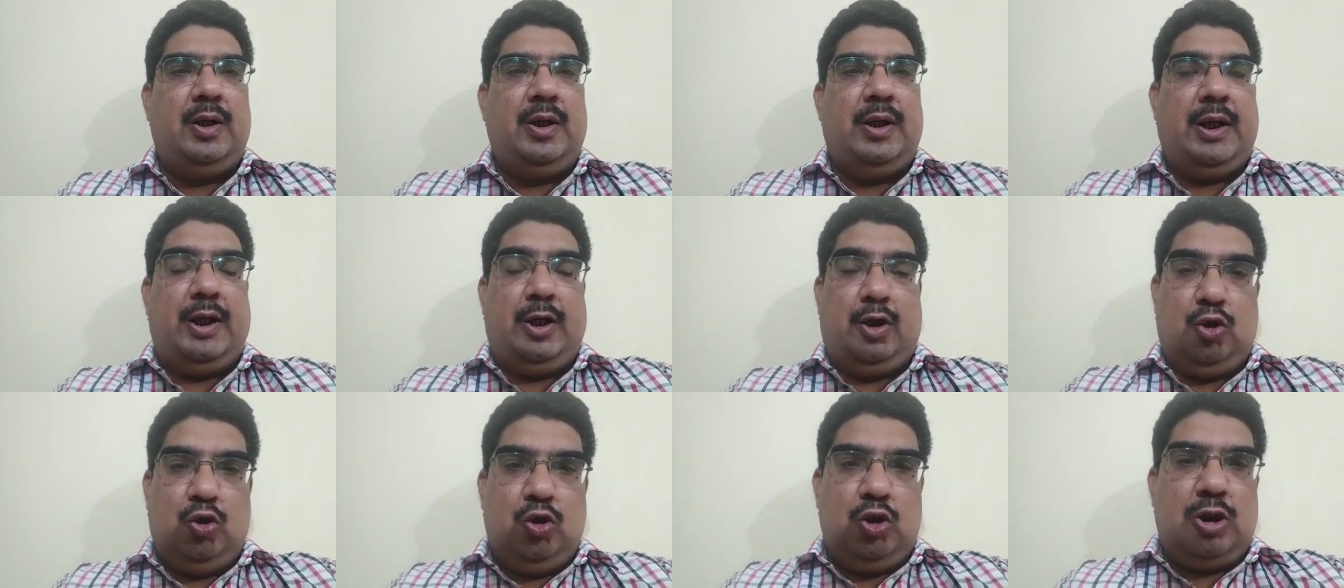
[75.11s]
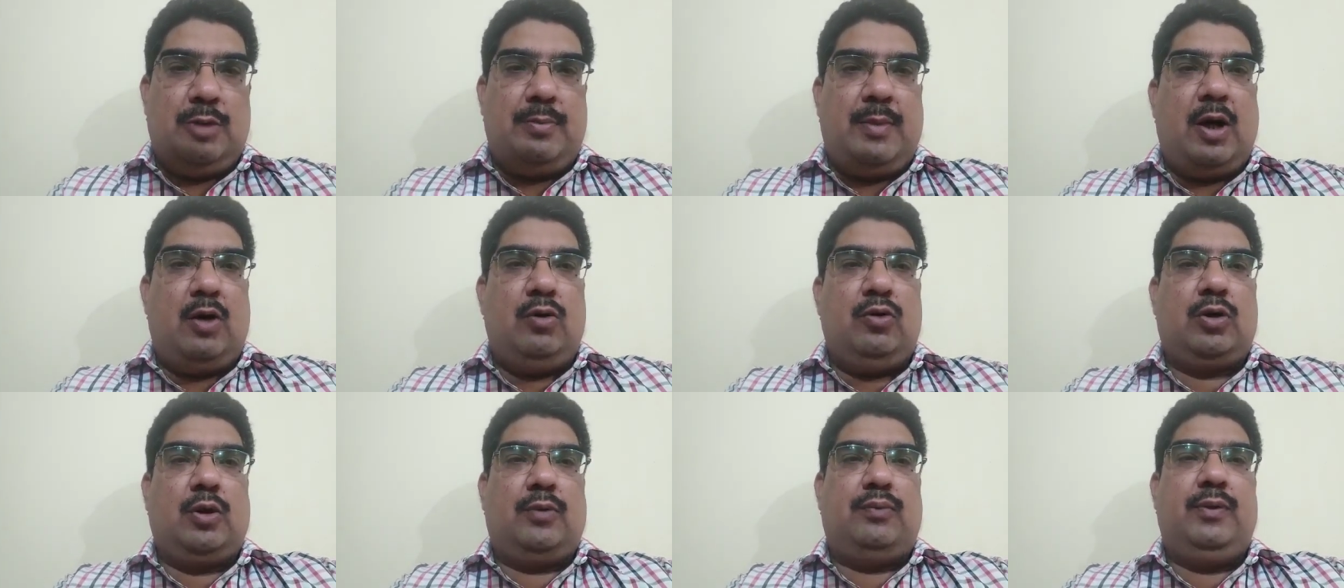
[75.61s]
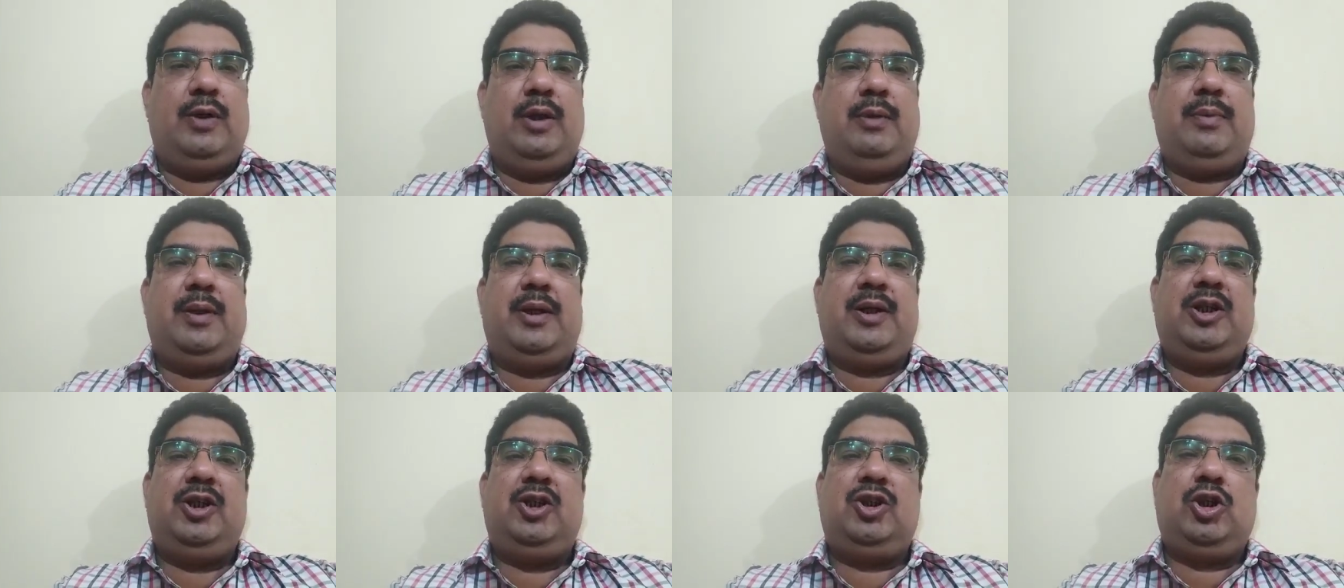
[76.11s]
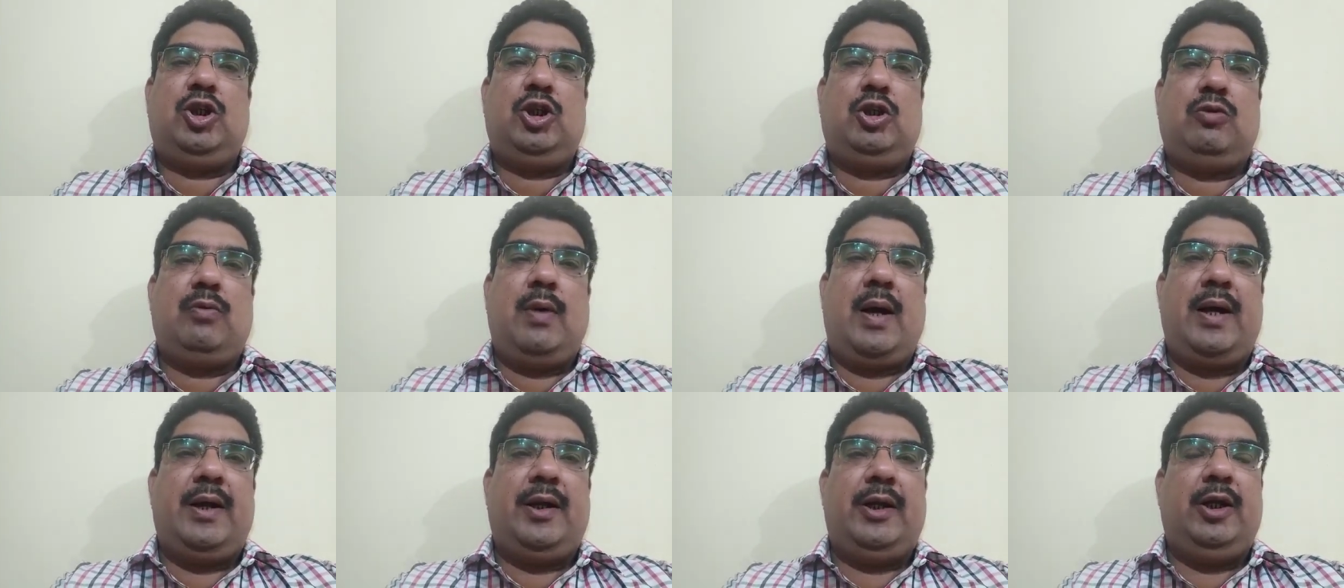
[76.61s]
A huge amount of labor is
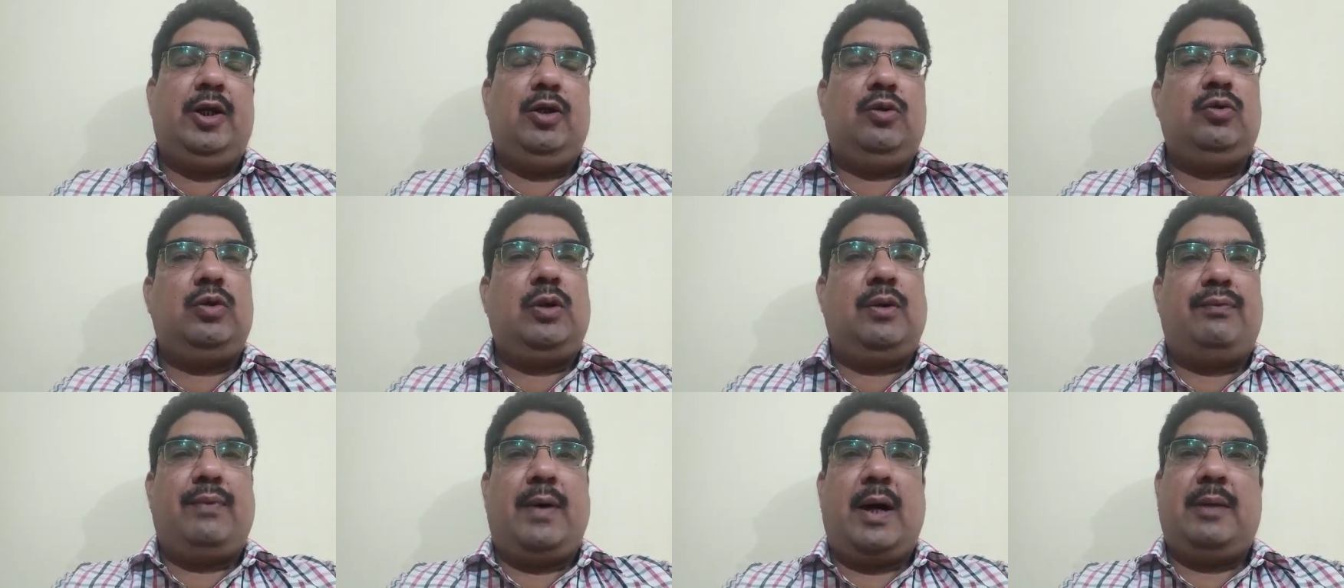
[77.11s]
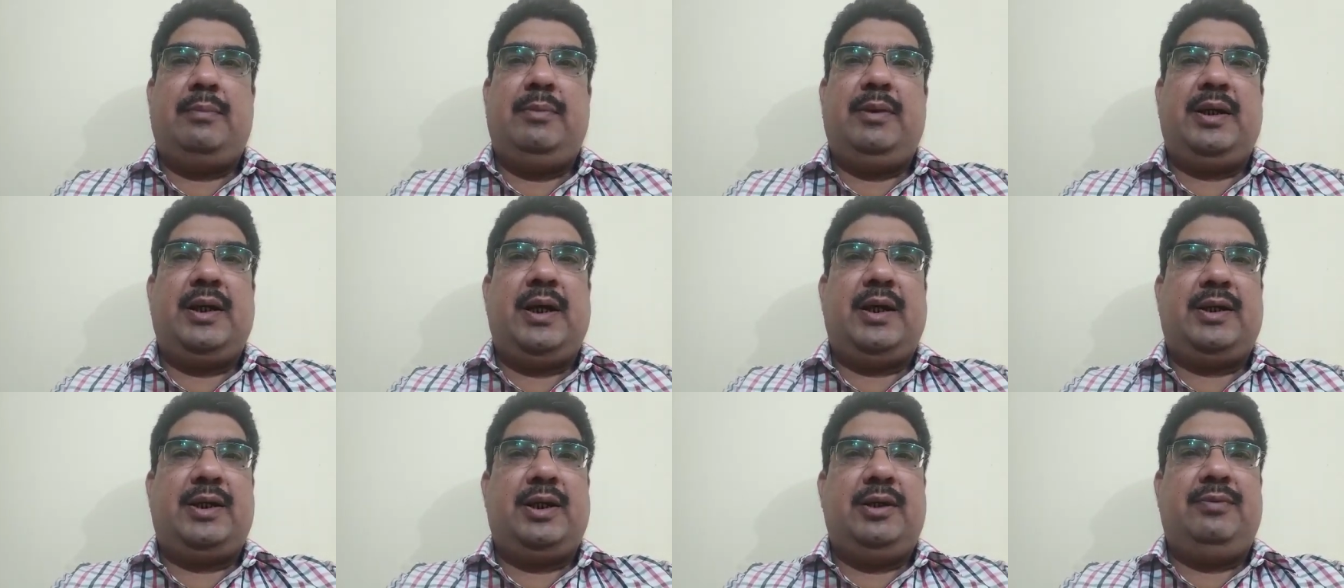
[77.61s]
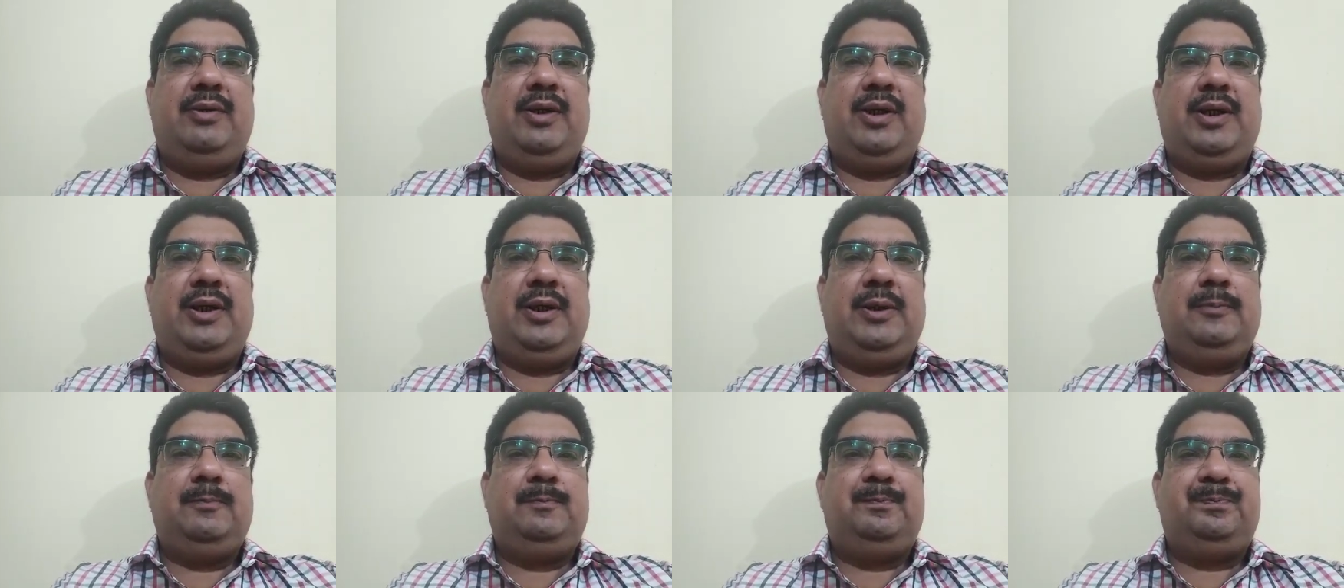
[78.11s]
required into the farming activity.